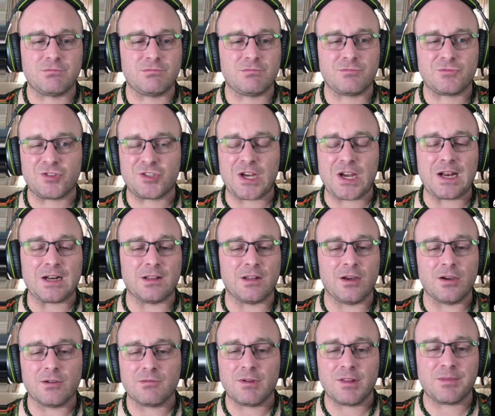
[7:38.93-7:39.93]
chat
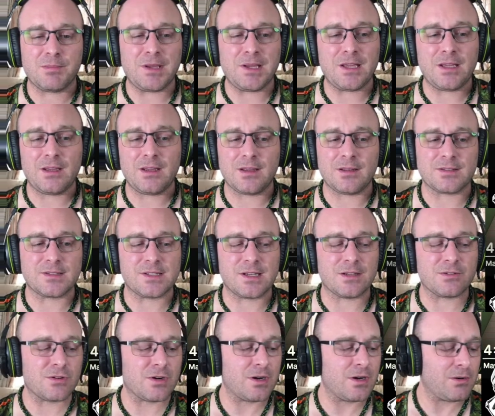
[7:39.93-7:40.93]
along with me, et
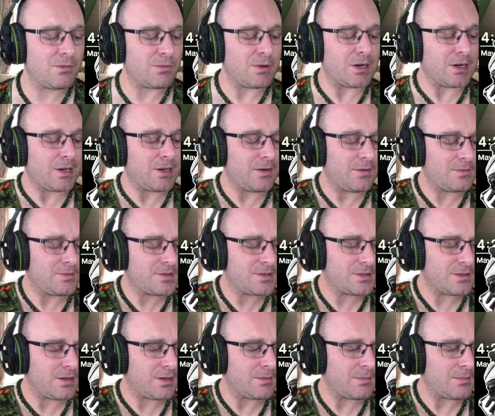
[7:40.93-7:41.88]
cetera, whatevs.